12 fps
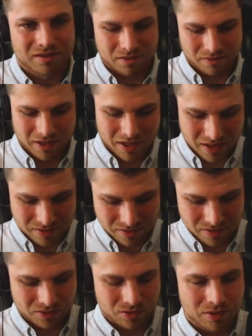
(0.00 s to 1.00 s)
we can
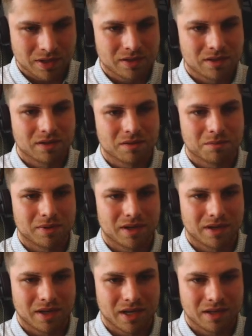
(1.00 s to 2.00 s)
still do it by
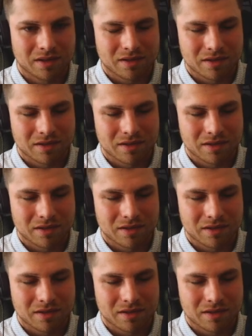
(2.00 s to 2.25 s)
int.